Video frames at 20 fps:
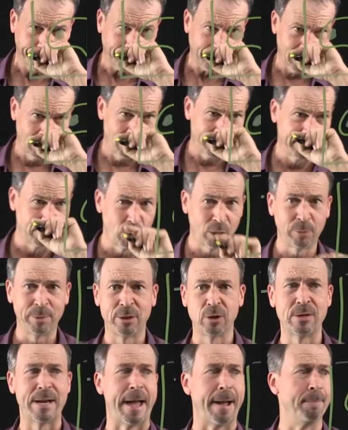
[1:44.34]
right, so what can we
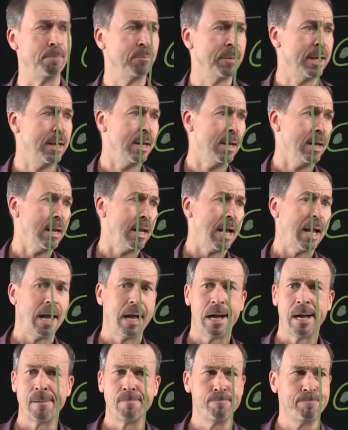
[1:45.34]
do now?
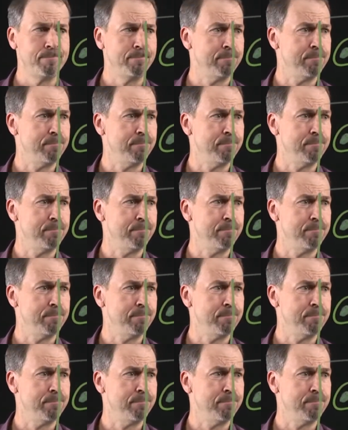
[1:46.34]
I